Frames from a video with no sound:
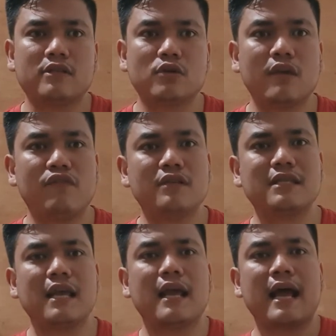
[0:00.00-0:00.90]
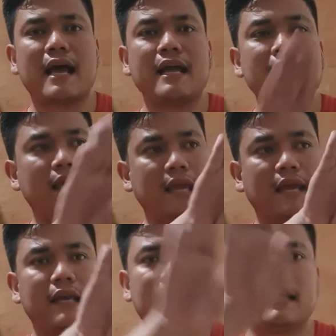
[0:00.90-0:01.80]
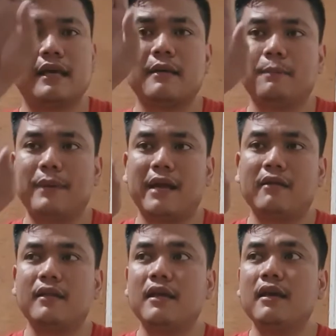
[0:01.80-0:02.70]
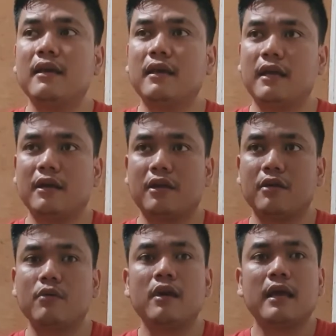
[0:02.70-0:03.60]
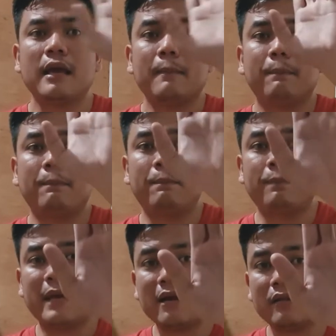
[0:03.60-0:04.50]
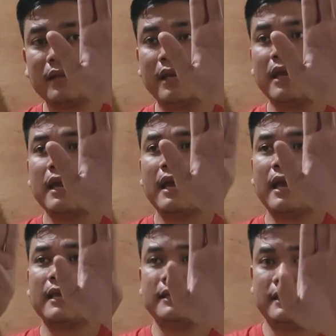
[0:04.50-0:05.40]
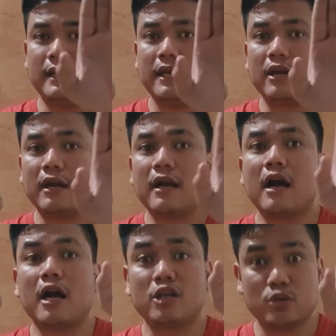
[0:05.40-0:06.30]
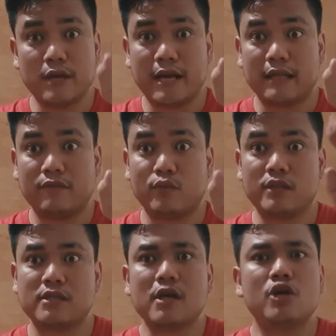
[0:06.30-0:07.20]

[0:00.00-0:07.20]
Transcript: So if you say, I can't barely hear you, barely and hear are two negative words.